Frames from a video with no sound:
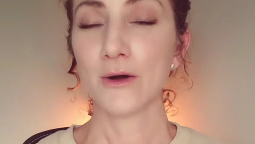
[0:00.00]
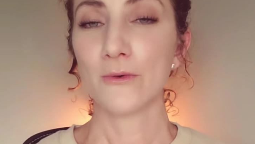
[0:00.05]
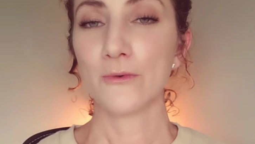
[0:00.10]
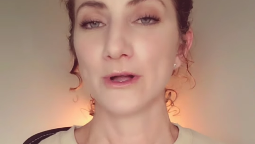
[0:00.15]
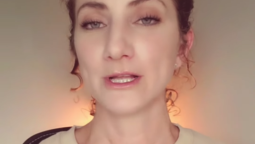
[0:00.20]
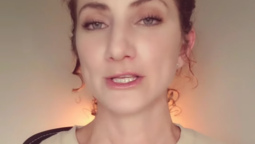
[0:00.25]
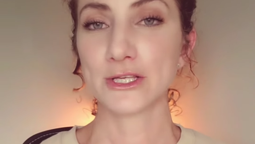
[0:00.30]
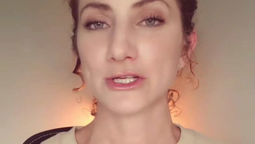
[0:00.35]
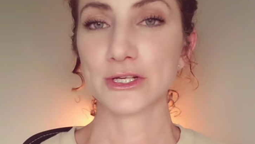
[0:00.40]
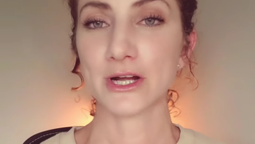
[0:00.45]

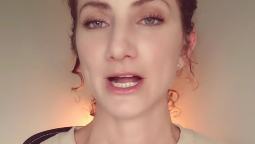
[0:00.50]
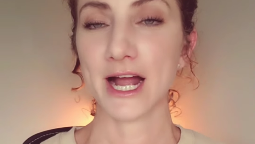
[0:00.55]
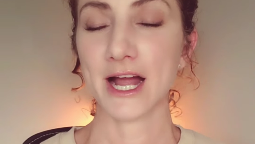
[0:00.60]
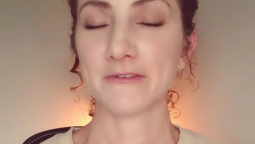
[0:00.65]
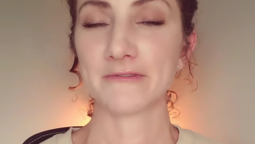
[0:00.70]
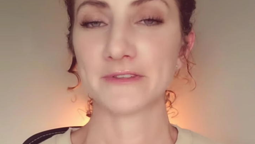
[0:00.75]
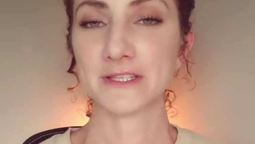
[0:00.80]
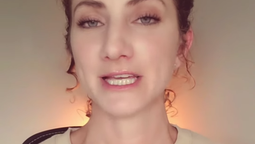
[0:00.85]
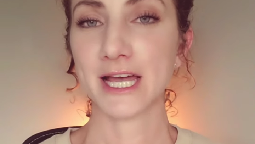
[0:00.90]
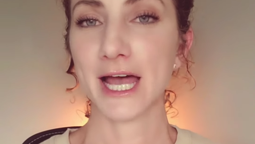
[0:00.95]

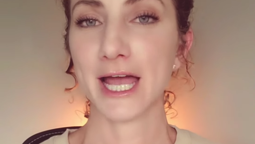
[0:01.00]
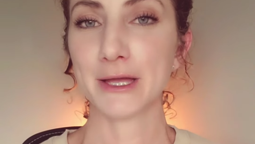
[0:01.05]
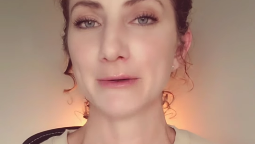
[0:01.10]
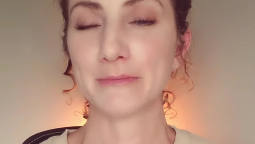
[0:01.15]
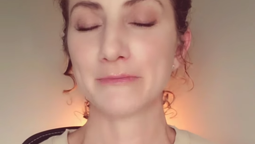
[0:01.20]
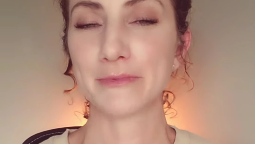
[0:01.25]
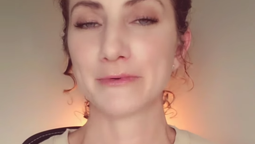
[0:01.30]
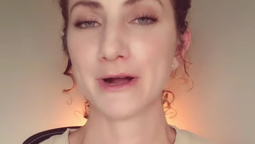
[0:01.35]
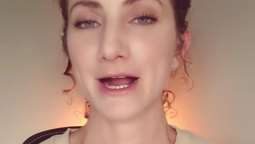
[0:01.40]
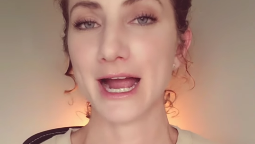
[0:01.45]
witchcraft
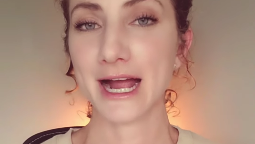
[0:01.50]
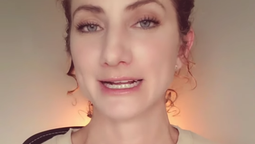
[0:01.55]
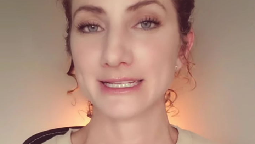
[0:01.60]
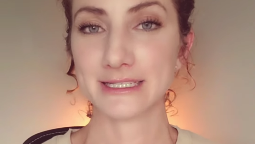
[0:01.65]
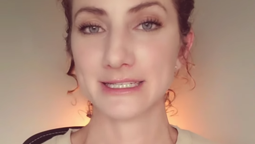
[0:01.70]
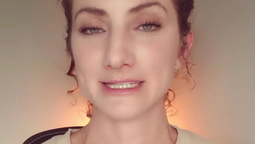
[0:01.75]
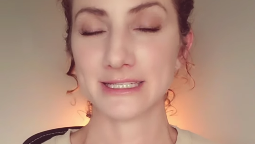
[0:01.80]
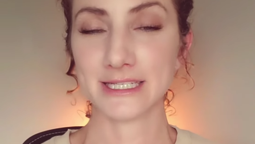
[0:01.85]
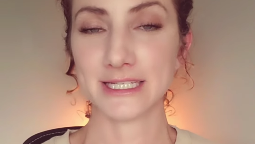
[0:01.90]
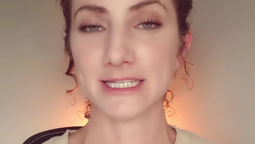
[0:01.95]
type
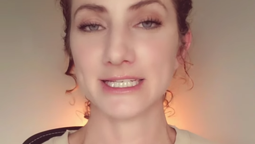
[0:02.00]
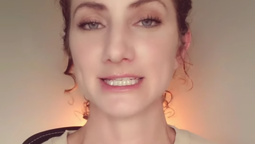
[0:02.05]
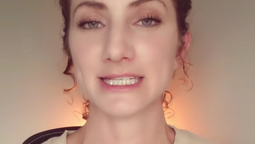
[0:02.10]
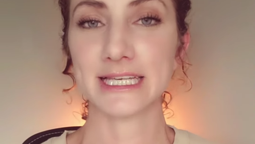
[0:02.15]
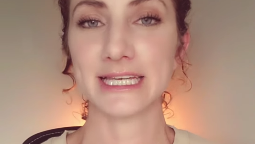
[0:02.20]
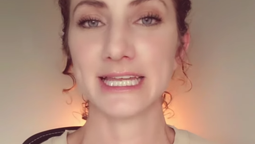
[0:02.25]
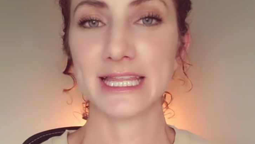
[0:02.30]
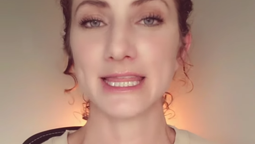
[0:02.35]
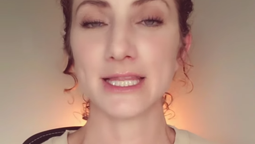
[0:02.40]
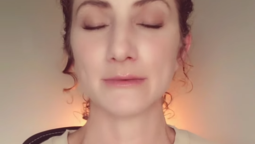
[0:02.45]
practices
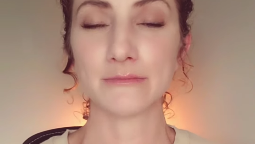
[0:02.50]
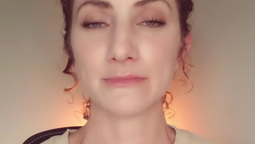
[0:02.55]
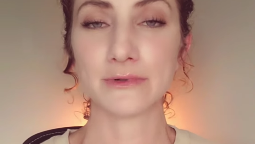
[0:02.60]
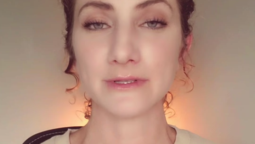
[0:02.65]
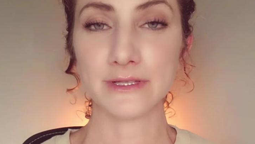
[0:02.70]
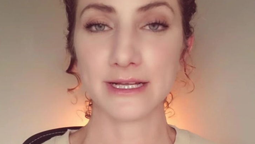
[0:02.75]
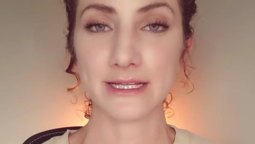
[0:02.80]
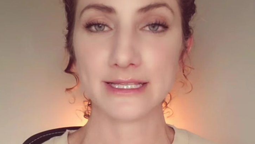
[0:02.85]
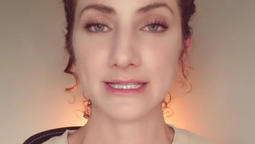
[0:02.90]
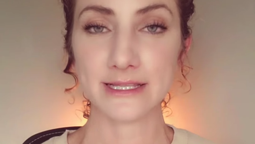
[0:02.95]
in the
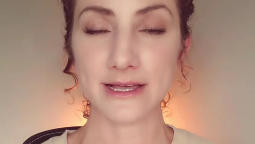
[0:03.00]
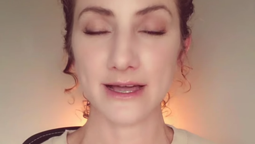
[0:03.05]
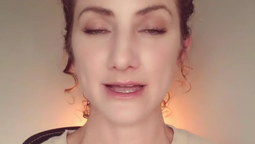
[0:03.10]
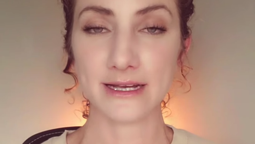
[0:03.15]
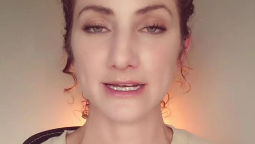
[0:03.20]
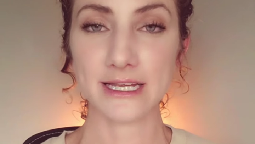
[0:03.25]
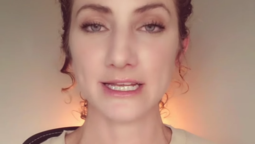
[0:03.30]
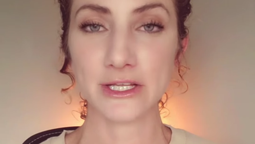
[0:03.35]
bloodline,